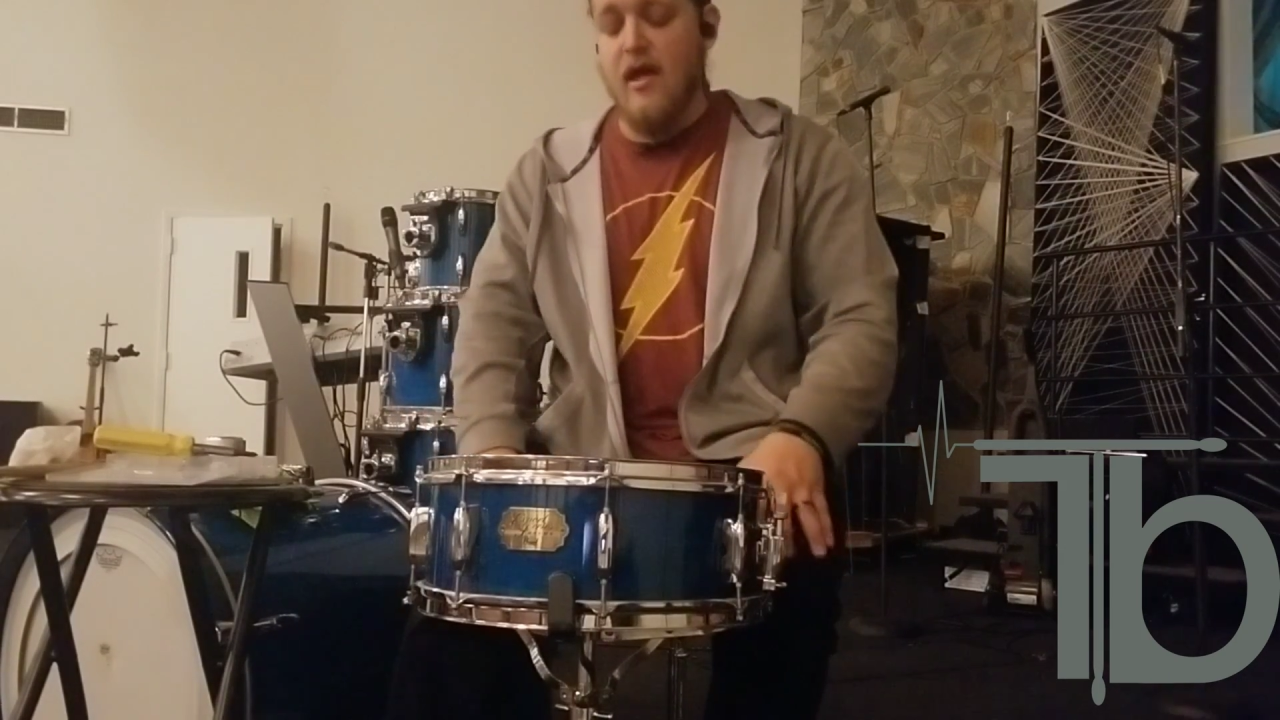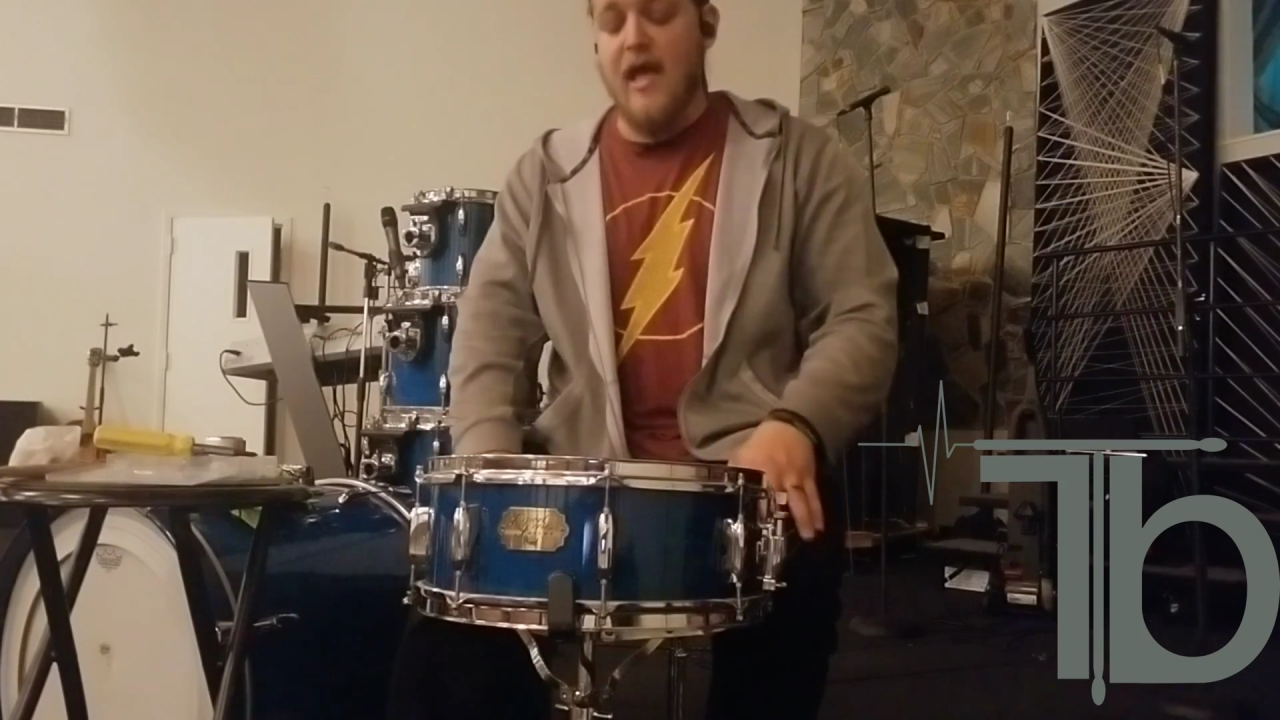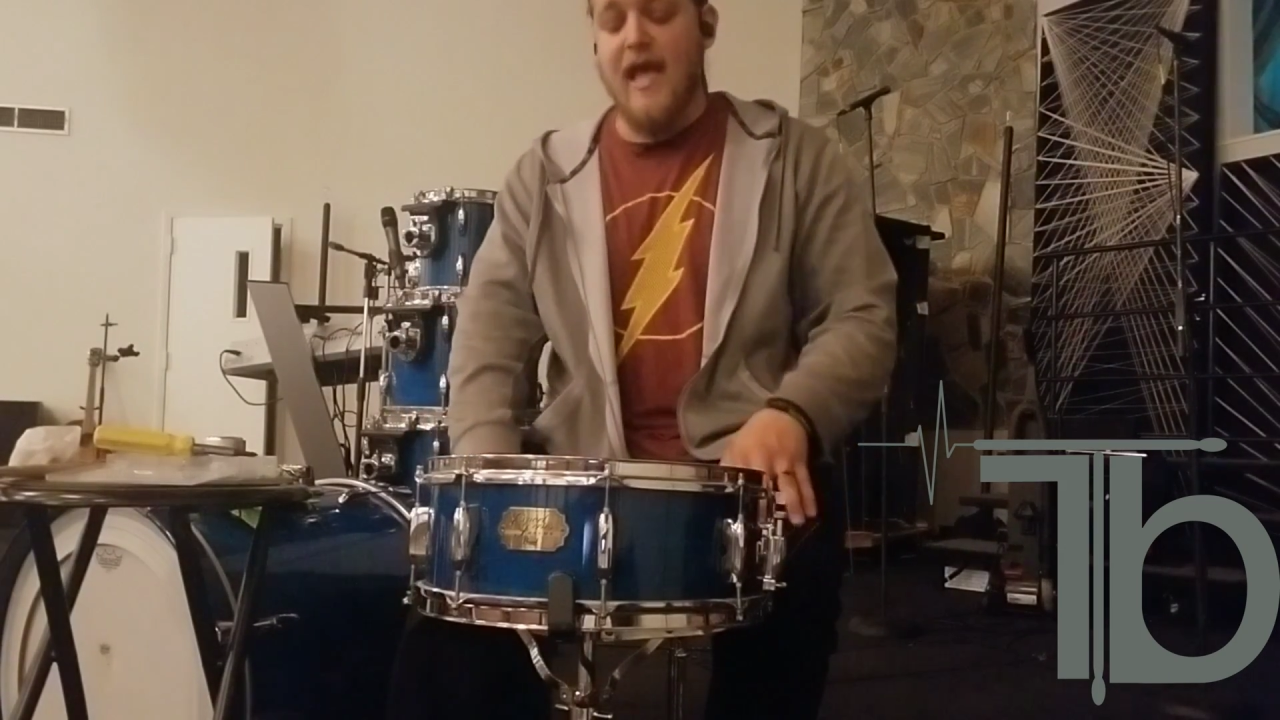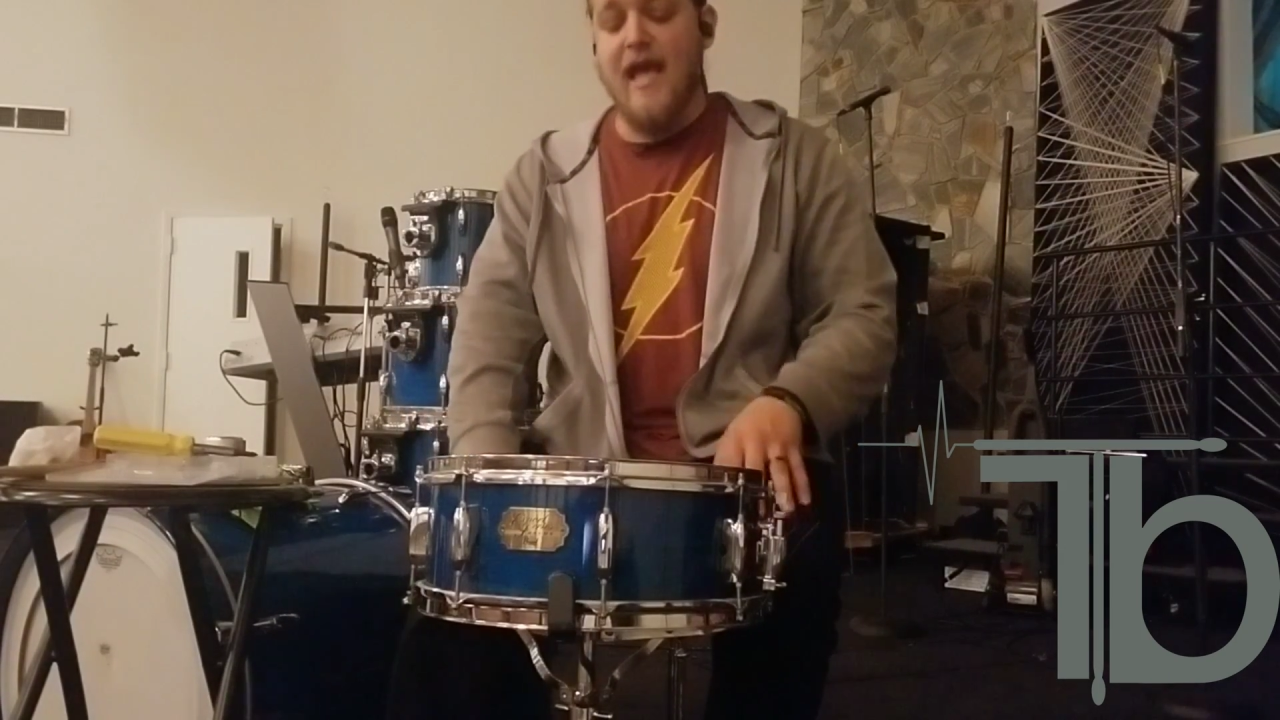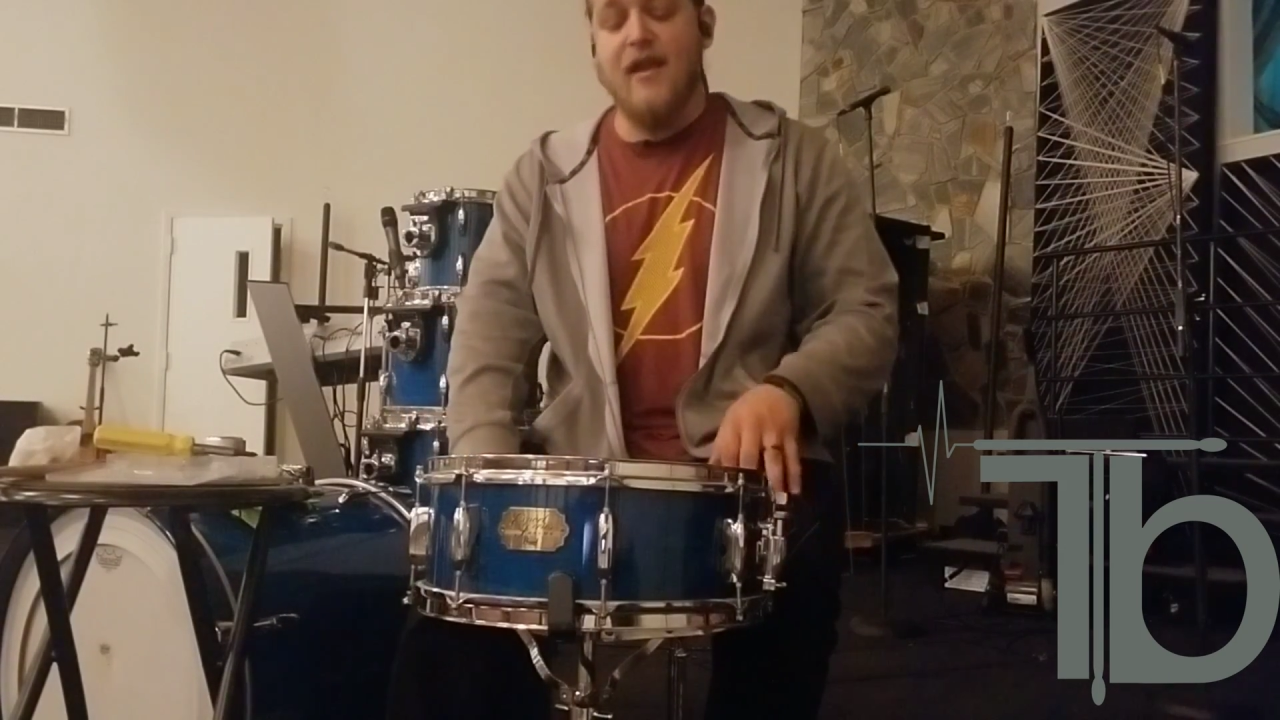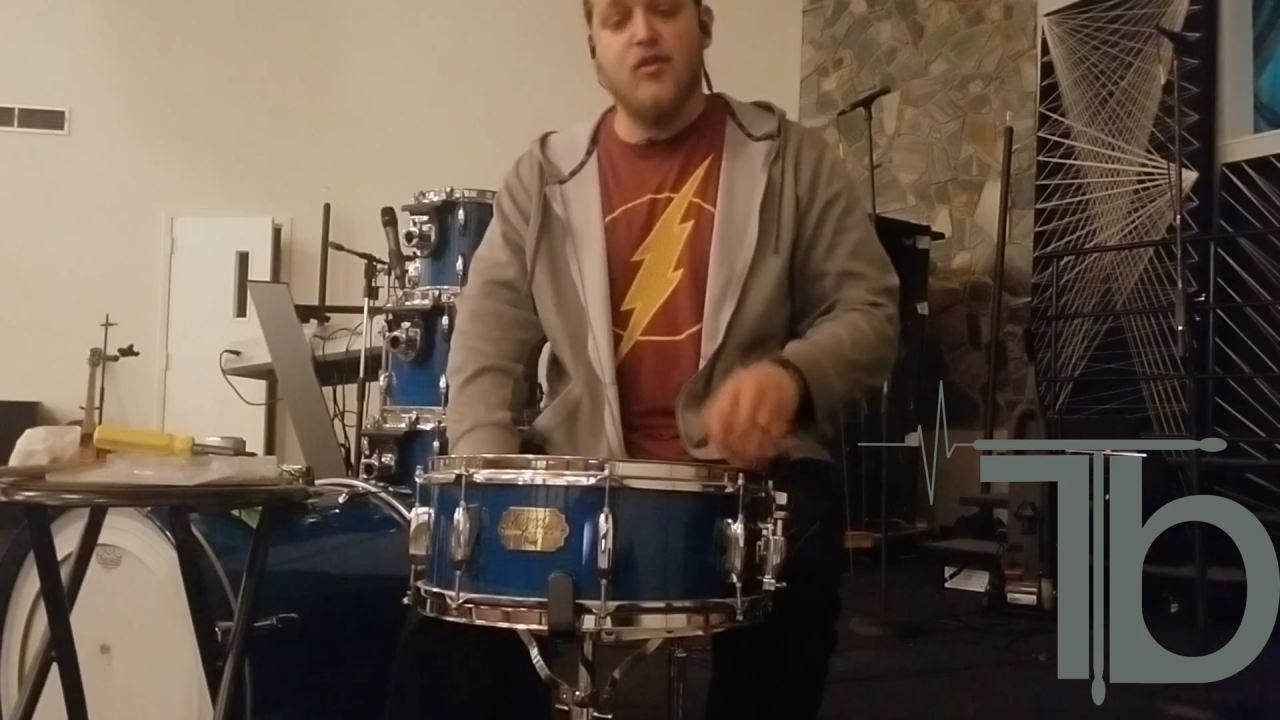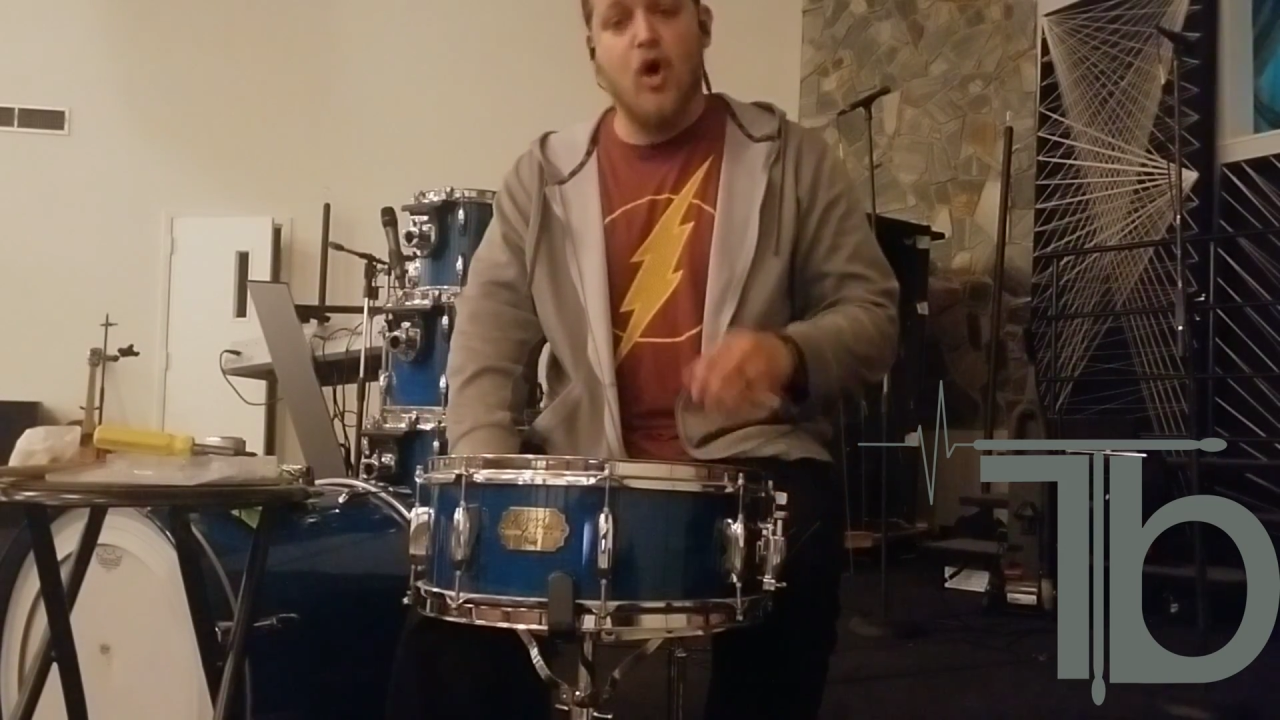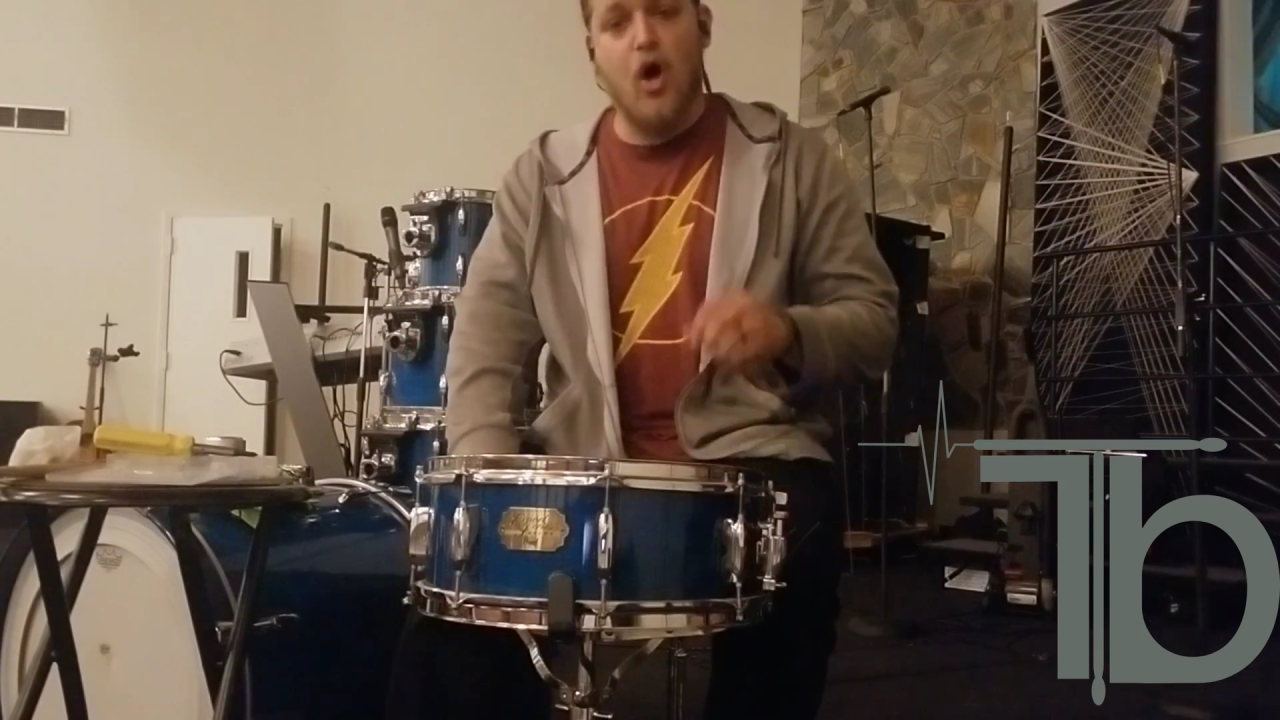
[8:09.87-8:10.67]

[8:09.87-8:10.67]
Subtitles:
And it's